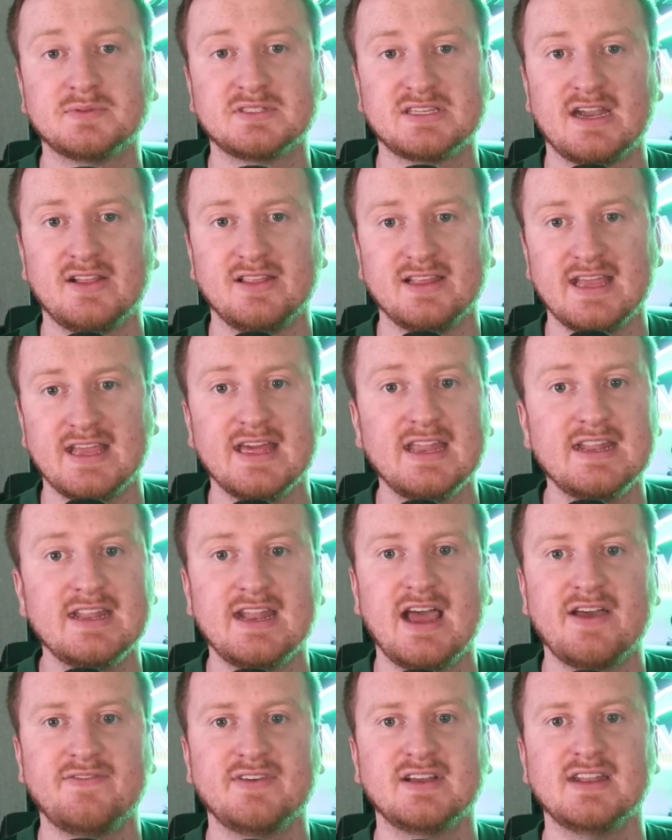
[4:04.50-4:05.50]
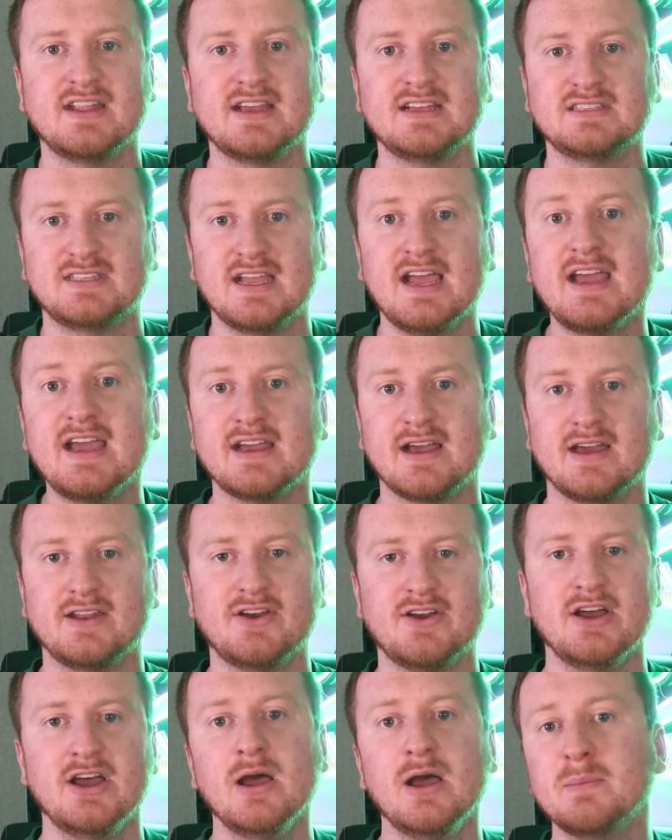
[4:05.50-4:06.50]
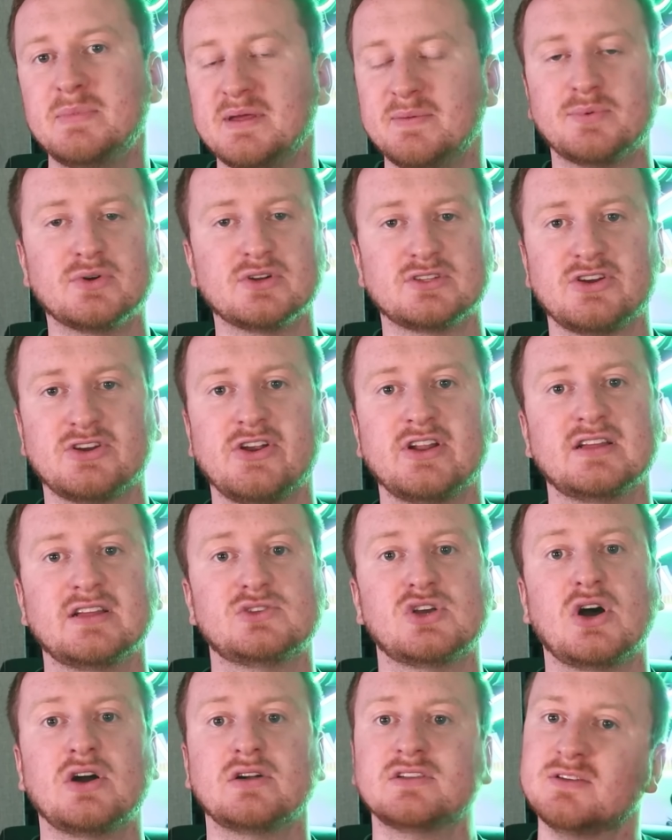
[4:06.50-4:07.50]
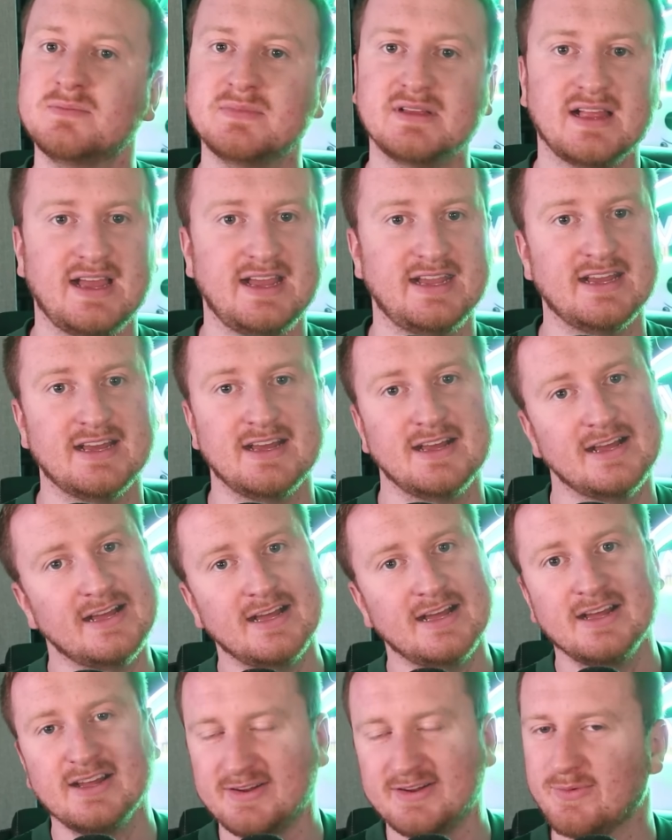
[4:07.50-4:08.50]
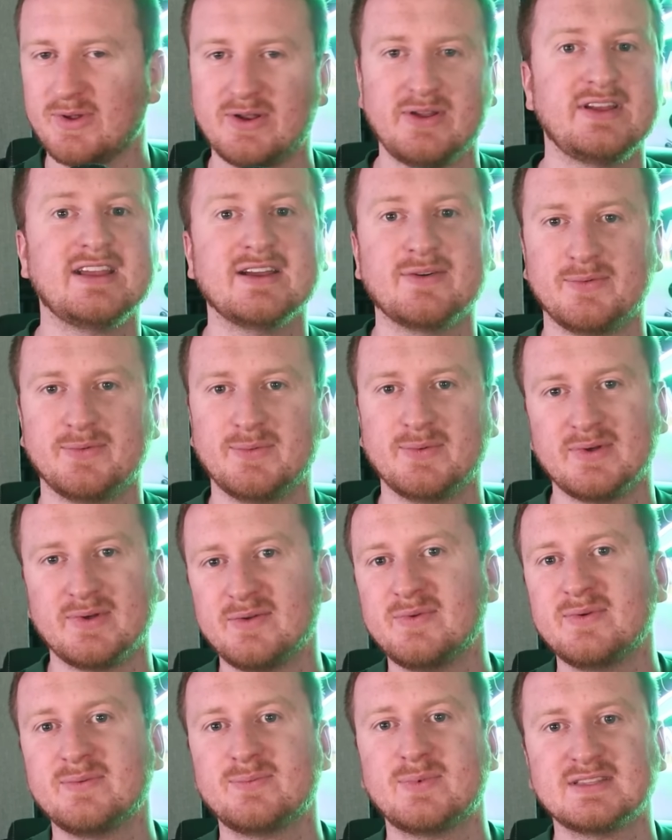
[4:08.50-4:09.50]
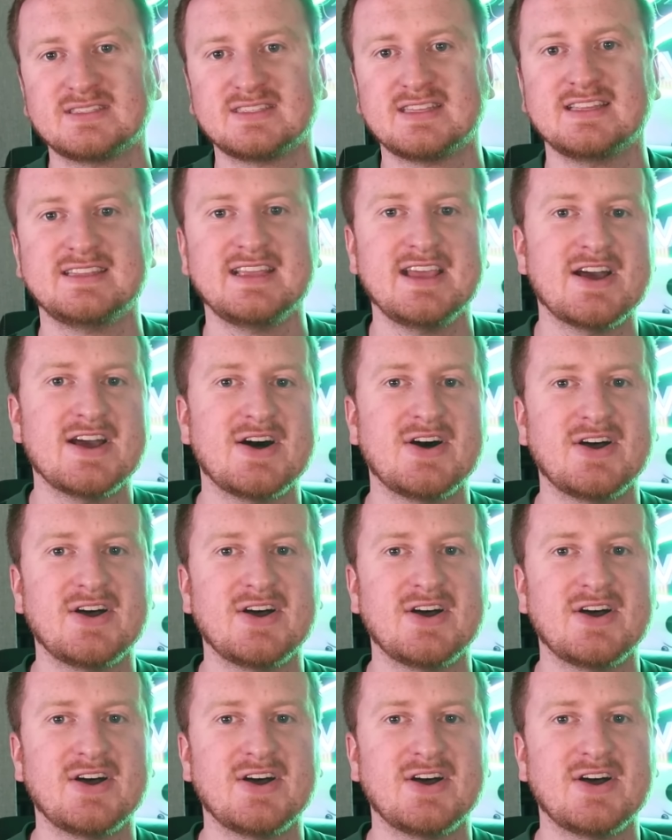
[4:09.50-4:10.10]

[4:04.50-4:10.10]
up settling in and having a nice day. I know people were turning and talking to me like, what's the deal?